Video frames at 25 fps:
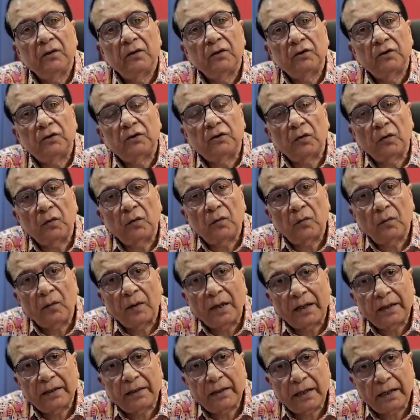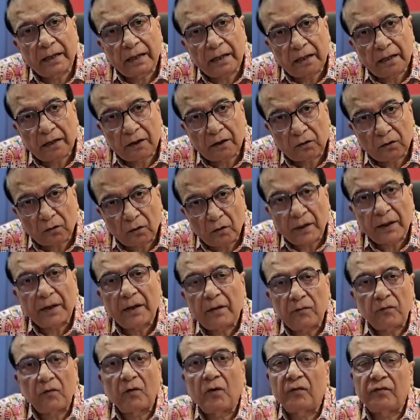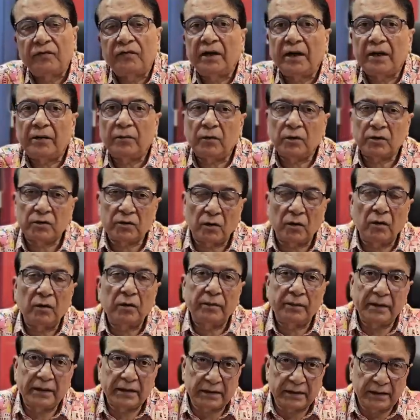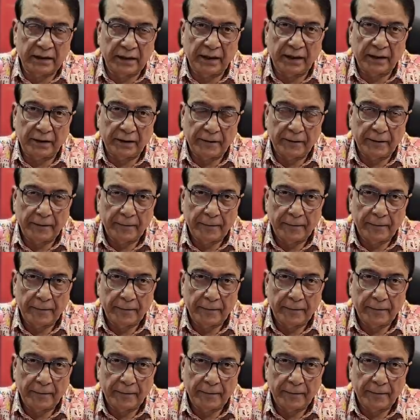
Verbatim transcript: so while the electronic warfare was always there,